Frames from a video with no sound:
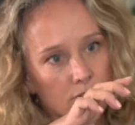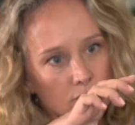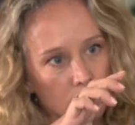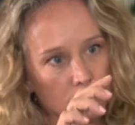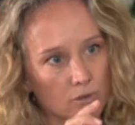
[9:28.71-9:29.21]

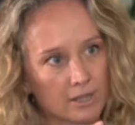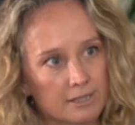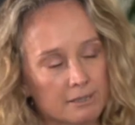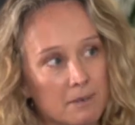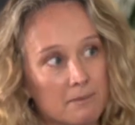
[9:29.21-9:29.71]
circle
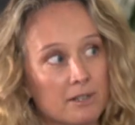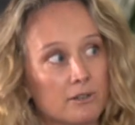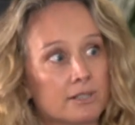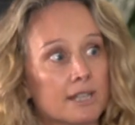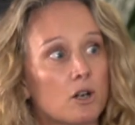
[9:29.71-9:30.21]
that's maybe
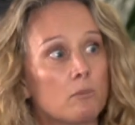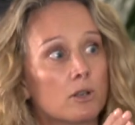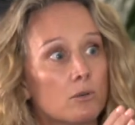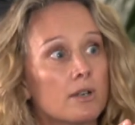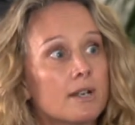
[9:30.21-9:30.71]
going to help you